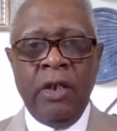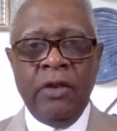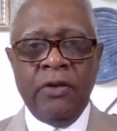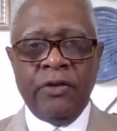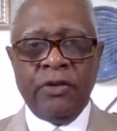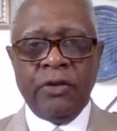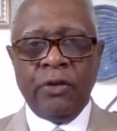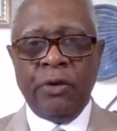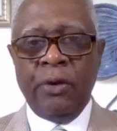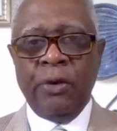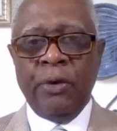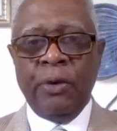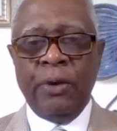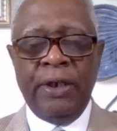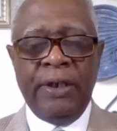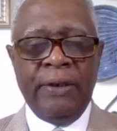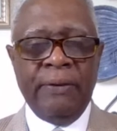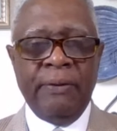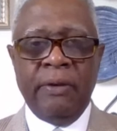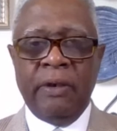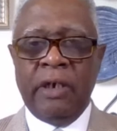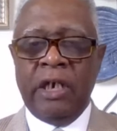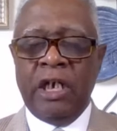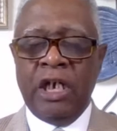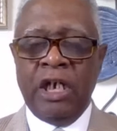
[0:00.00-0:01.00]
So
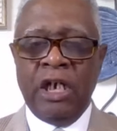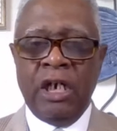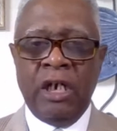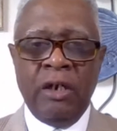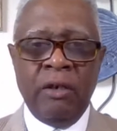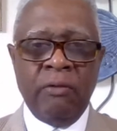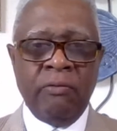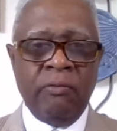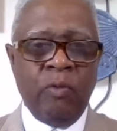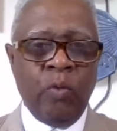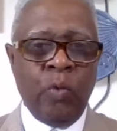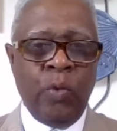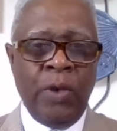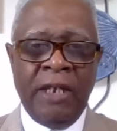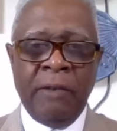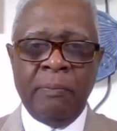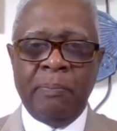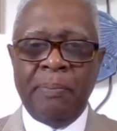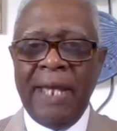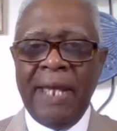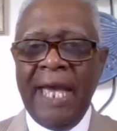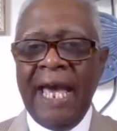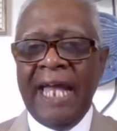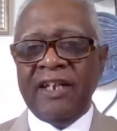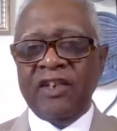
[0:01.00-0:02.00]
Wing
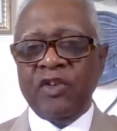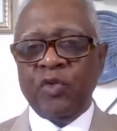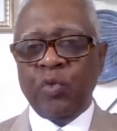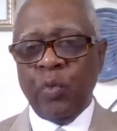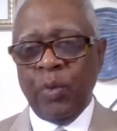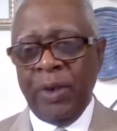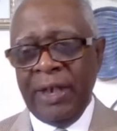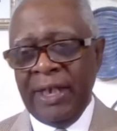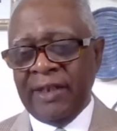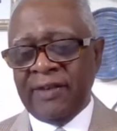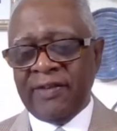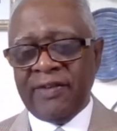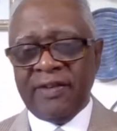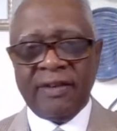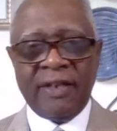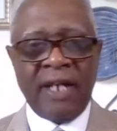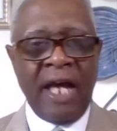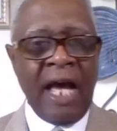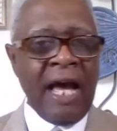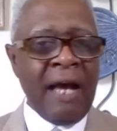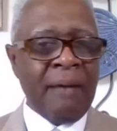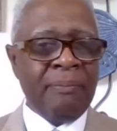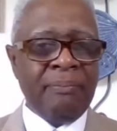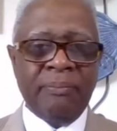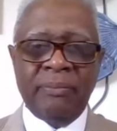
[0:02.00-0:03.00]
Palace,
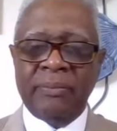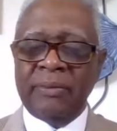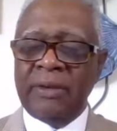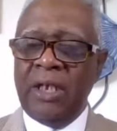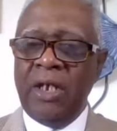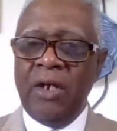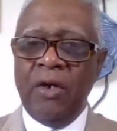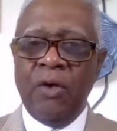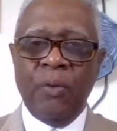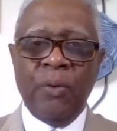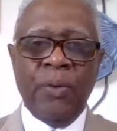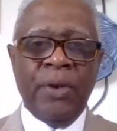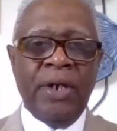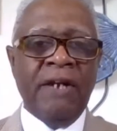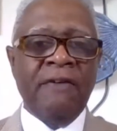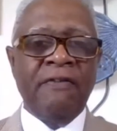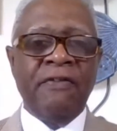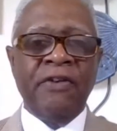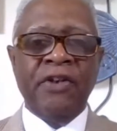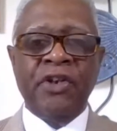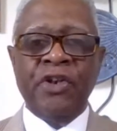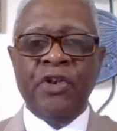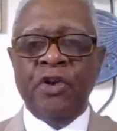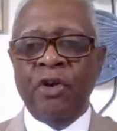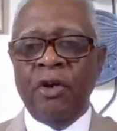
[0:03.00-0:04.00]
Wingstop,
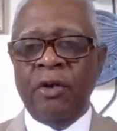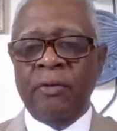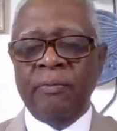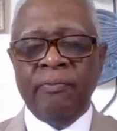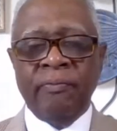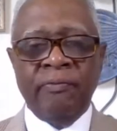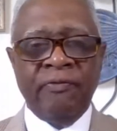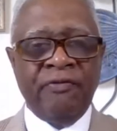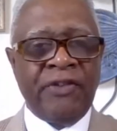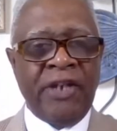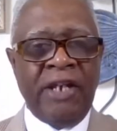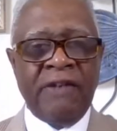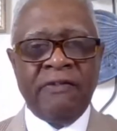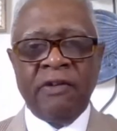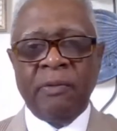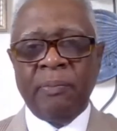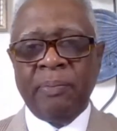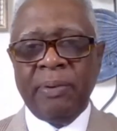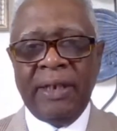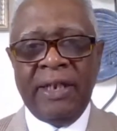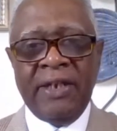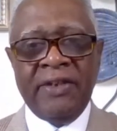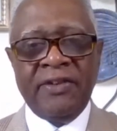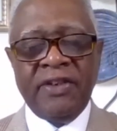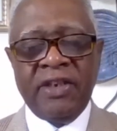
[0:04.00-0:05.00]
whatever your favorite
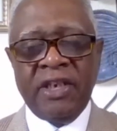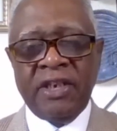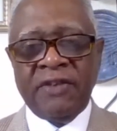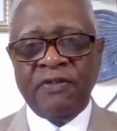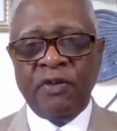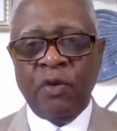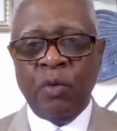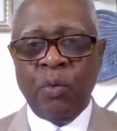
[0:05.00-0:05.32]
place is for